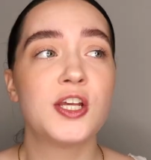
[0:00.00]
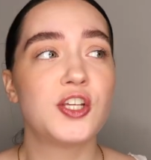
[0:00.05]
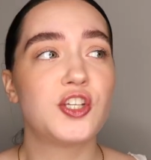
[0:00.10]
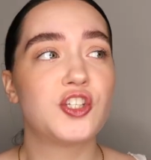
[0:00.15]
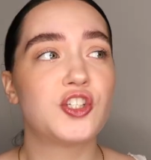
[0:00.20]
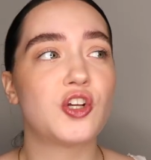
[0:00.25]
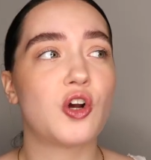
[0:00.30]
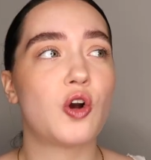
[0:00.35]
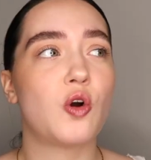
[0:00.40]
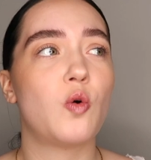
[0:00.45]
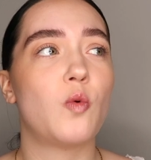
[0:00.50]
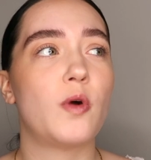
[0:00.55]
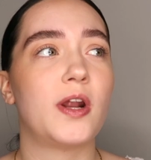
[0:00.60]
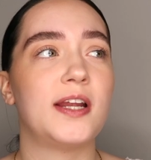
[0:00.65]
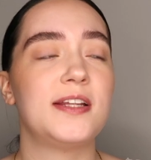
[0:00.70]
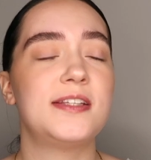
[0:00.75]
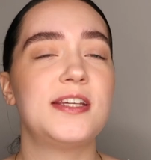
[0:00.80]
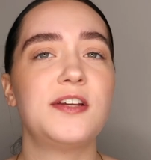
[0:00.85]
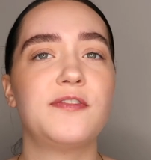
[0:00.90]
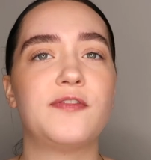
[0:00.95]
so when
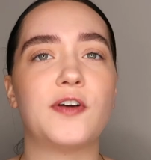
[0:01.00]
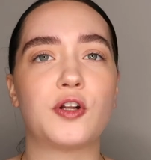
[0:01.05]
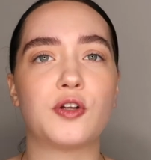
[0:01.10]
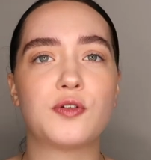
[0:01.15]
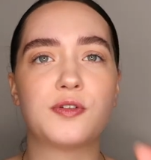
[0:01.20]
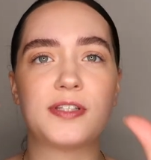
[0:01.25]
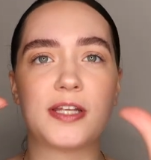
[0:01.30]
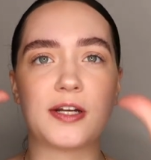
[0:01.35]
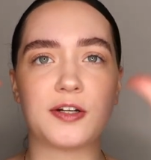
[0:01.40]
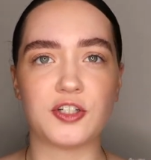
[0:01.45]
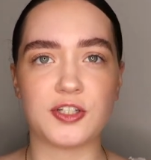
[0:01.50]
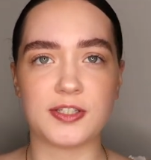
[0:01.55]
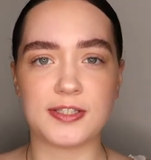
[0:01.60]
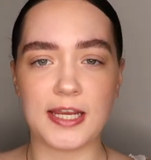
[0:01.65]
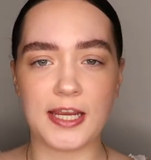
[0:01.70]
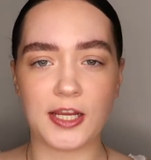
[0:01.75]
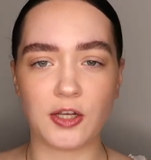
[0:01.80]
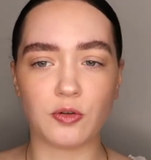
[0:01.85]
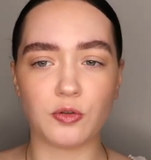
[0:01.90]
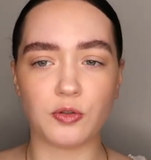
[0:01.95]
I take photos that are
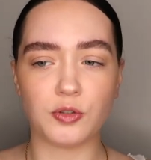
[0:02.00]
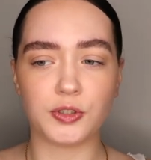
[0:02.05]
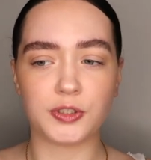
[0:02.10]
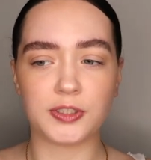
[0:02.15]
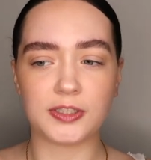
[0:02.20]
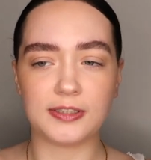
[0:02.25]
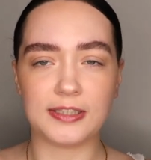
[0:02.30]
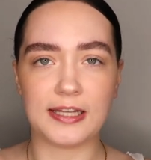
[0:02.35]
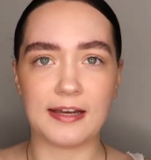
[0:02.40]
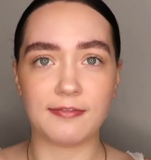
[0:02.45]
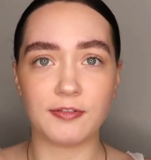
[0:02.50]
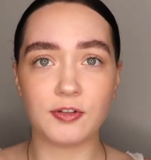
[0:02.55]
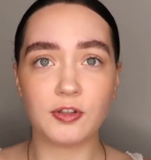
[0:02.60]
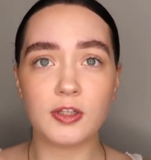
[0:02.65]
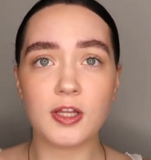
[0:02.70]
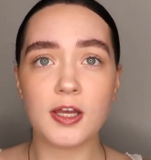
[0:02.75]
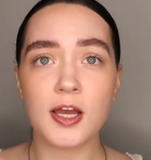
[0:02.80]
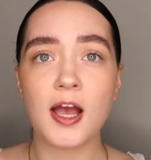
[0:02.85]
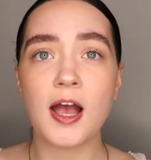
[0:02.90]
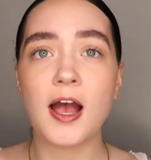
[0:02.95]
just angled
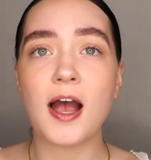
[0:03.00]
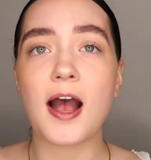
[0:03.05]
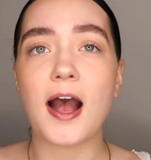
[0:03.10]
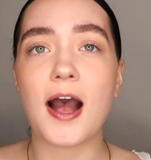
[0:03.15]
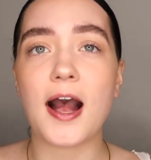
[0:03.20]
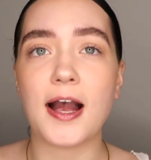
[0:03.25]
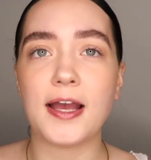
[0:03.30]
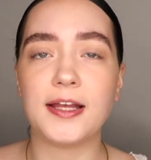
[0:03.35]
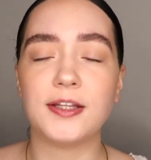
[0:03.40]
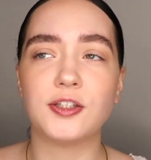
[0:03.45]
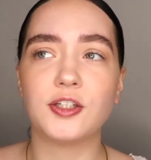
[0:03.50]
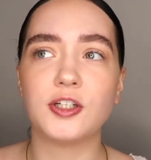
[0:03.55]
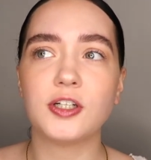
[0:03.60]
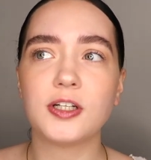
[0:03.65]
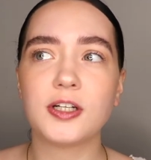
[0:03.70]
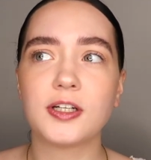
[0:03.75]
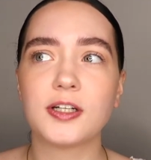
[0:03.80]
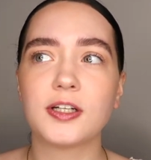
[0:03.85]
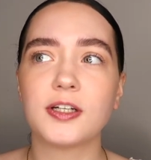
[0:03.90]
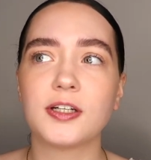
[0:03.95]
level, I
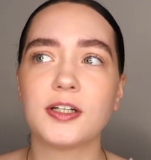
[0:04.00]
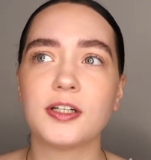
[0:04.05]
look